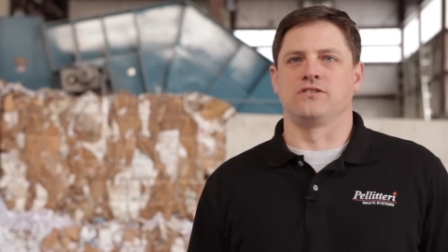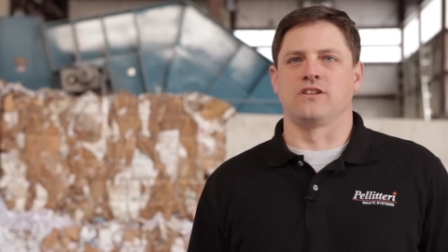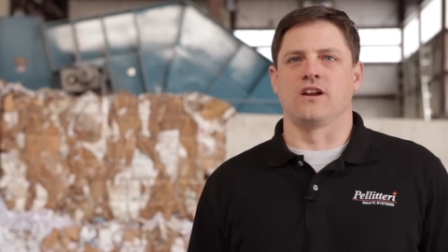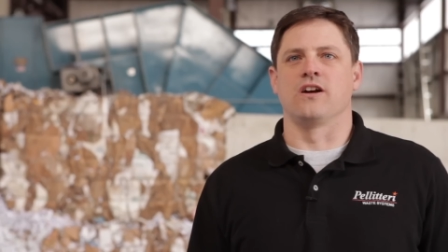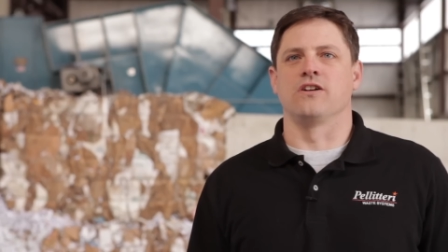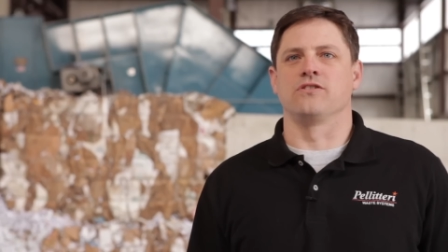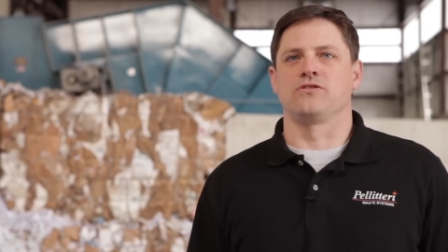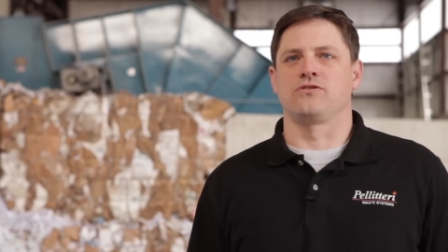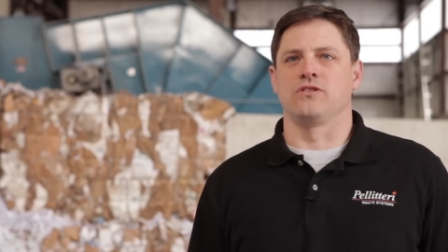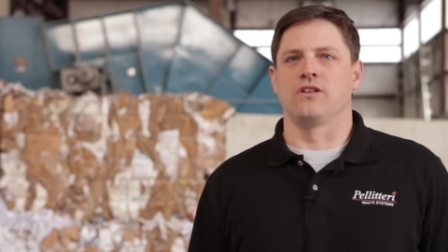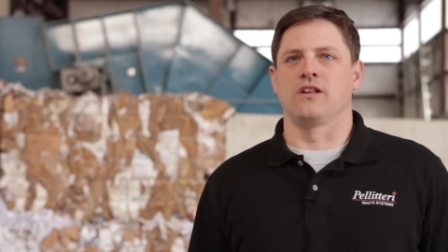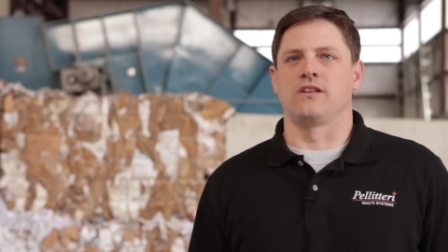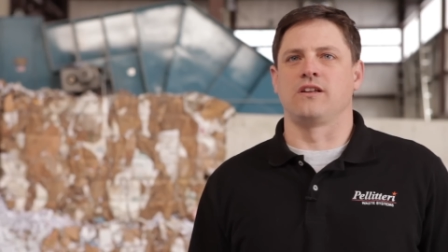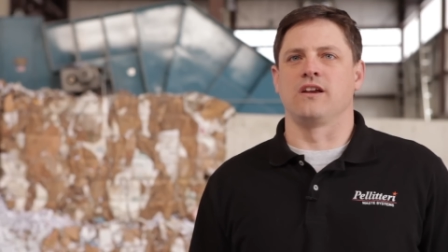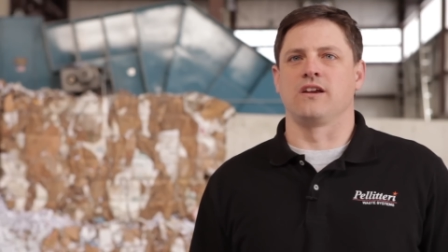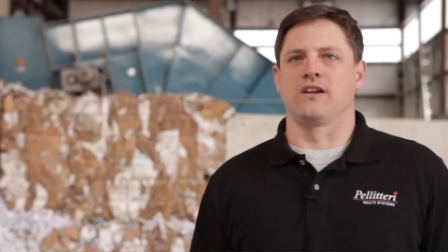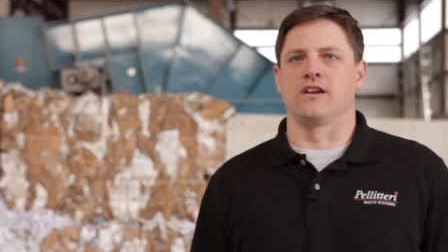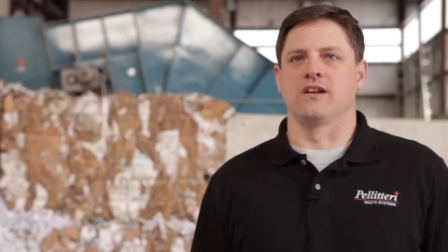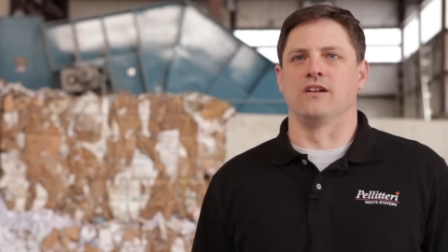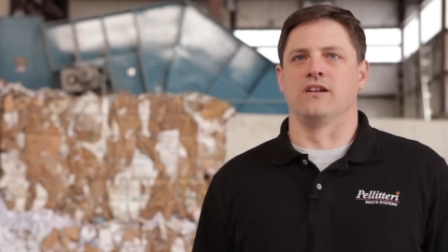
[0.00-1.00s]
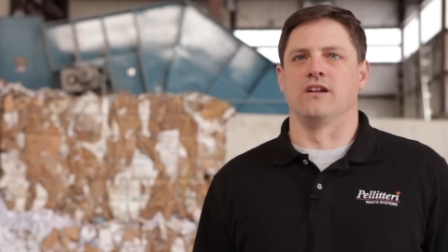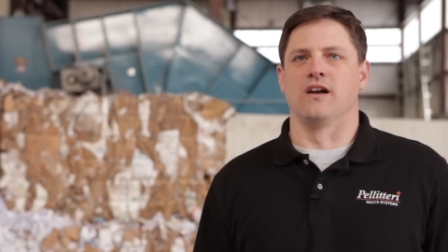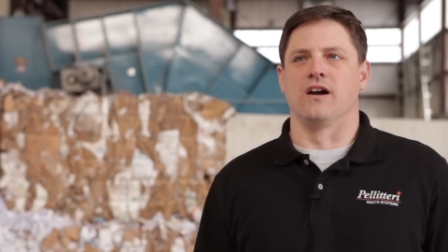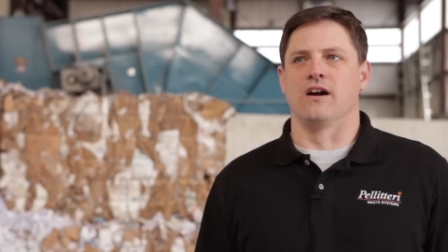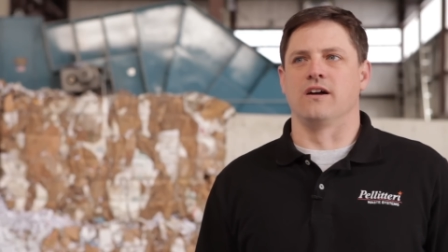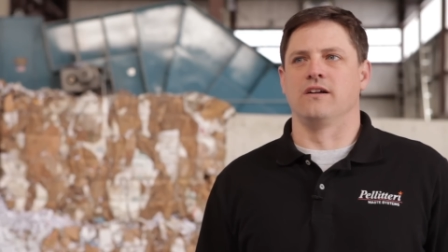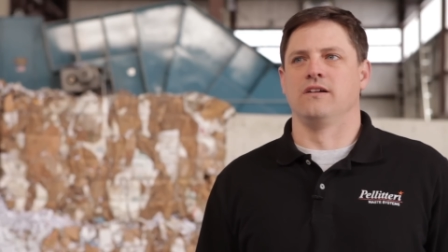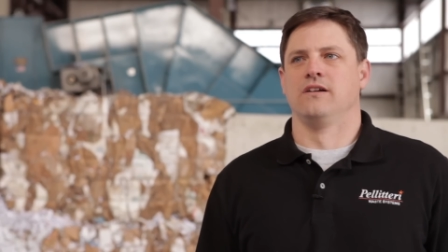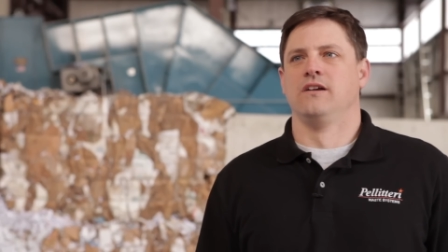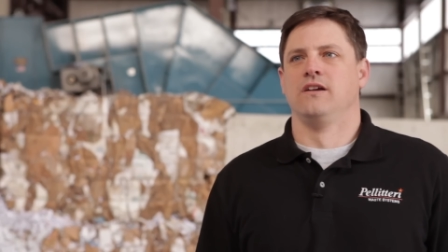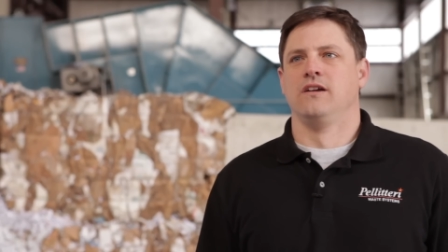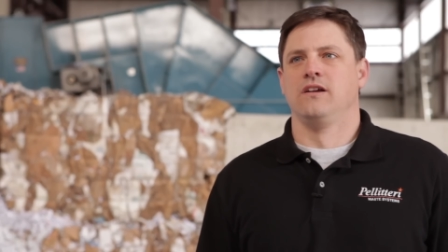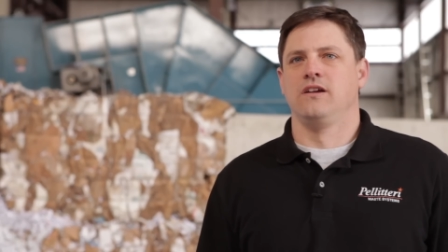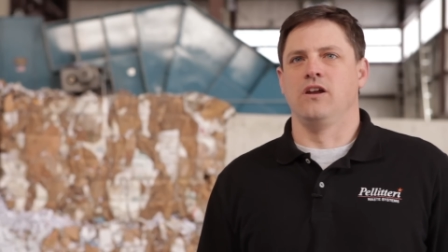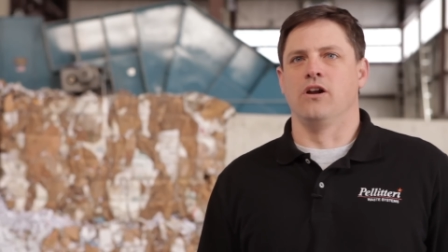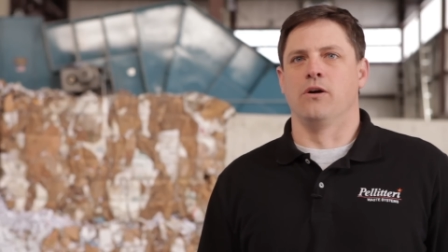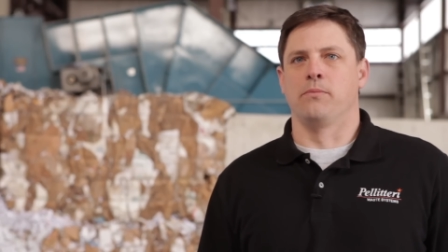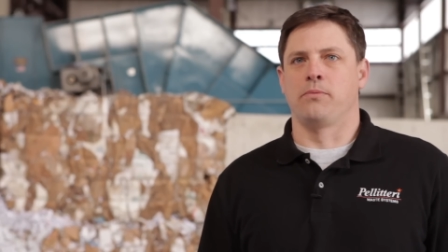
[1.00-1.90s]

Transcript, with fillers: there so that they can you know,